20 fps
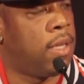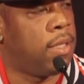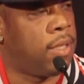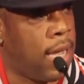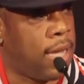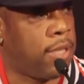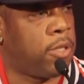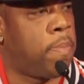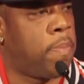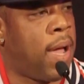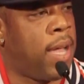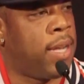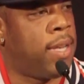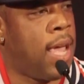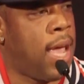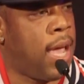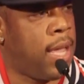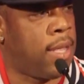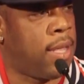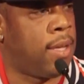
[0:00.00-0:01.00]
that's my
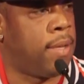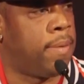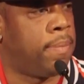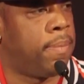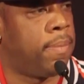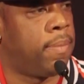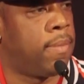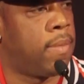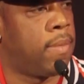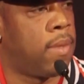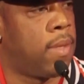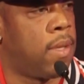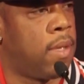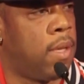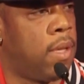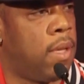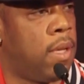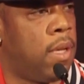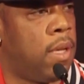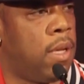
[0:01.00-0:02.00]
daddy.
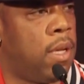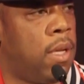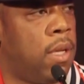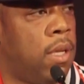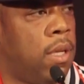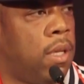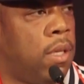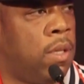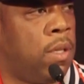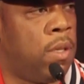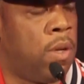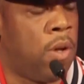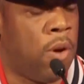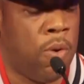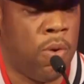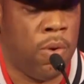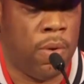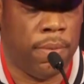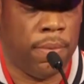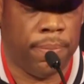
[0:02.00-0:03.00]
You
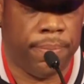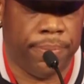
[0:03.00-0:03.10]
know?